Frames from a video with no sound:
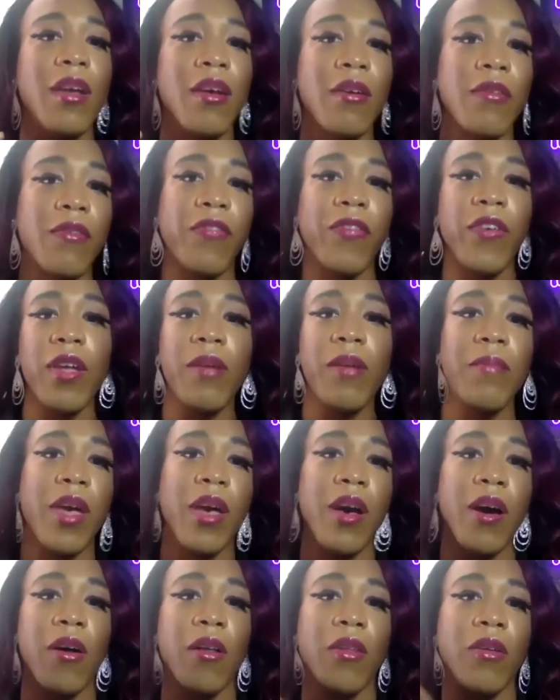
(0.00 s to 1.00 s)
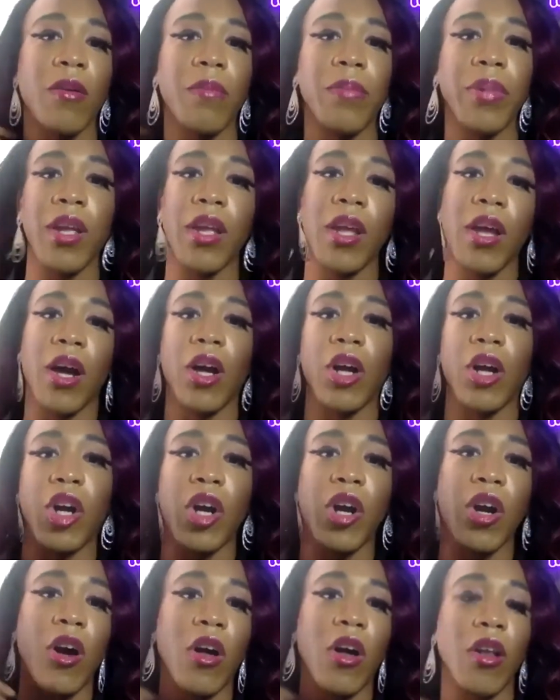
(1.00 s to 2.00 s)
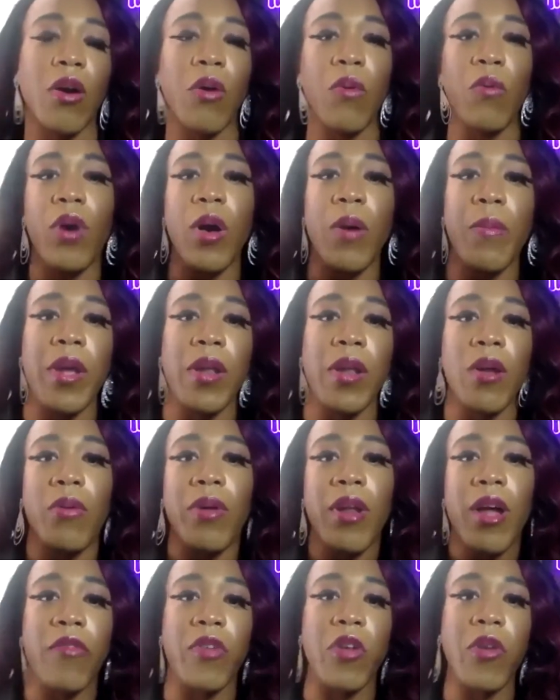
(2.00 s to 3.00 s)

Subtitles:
female or be a girl or a woman or whatever,